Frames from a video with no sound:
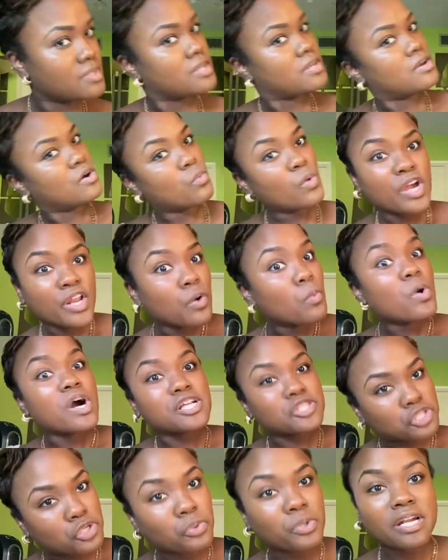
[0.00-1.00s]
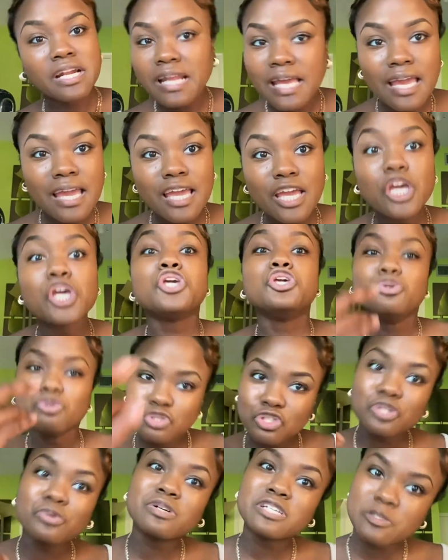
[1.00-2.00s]
We the one tuning in. You
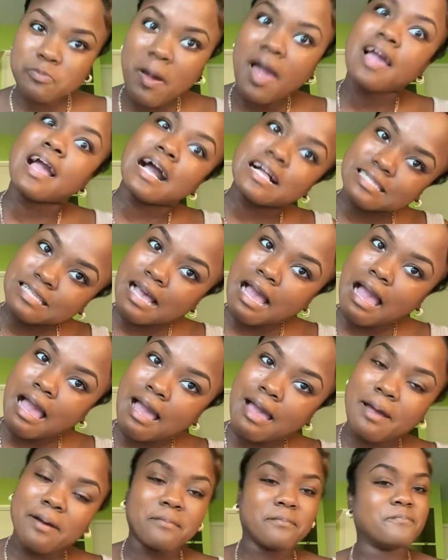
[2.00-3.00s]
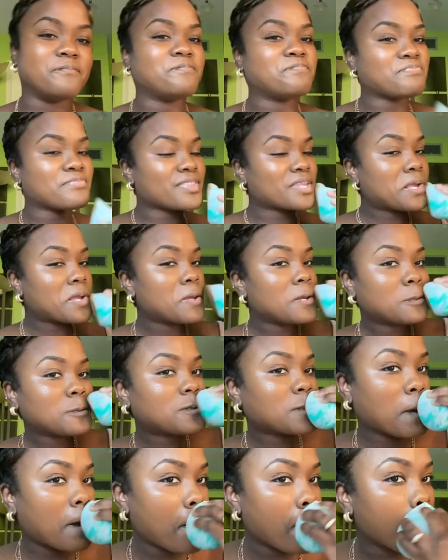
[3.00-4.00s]
should respect our time.
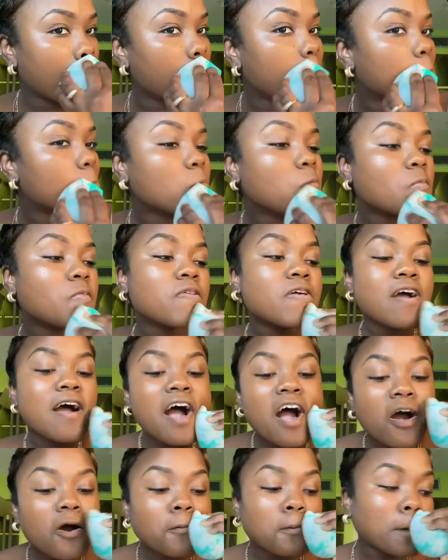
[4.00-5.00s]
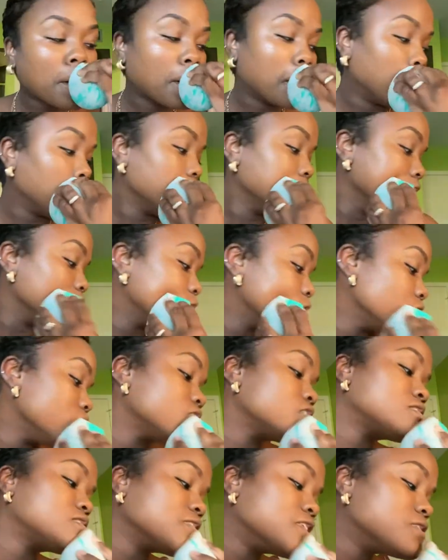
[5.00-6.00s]
So I felt a little
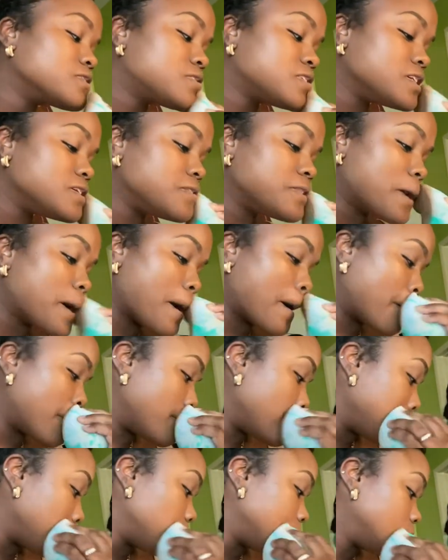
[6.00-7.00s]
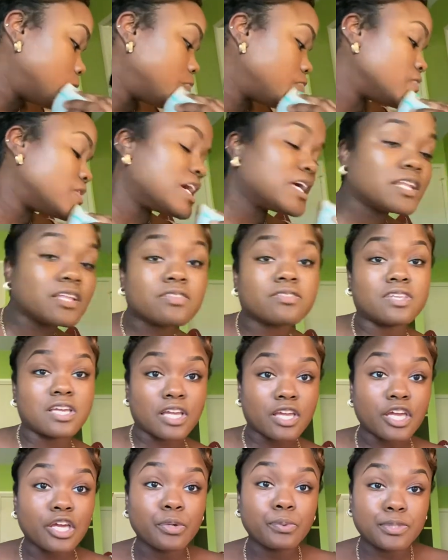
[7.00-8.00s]
insulted that they didn't
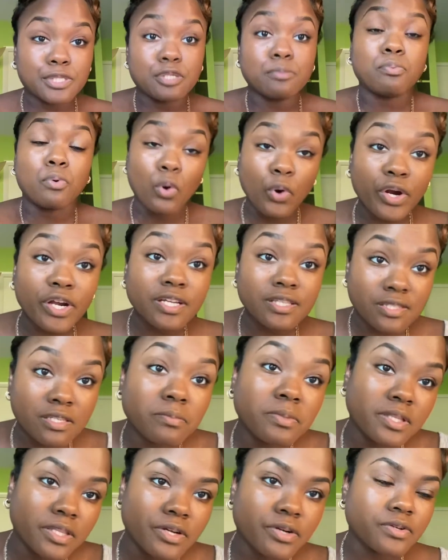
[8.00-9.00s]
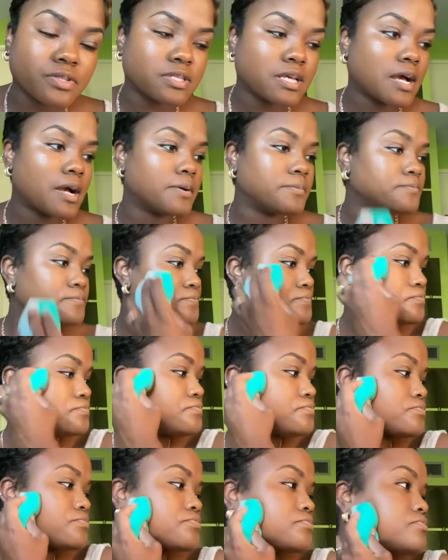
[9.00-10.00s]
think it was important to be there on time.
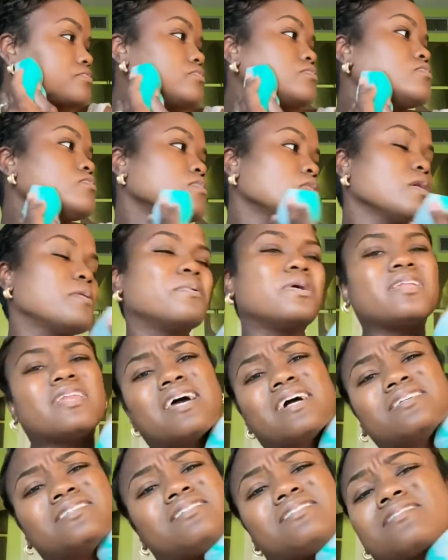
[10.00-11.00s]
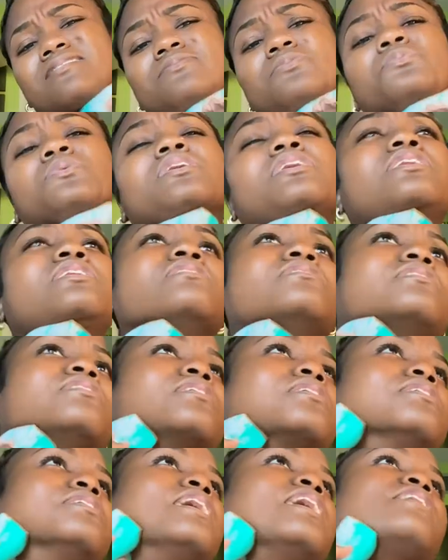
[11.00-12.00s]
not just with anything
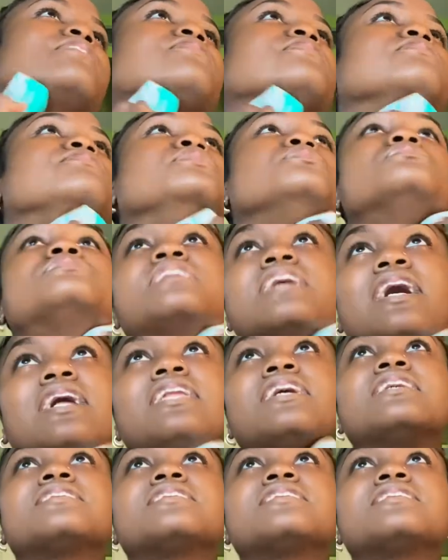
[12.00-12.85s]
in life. If you tell us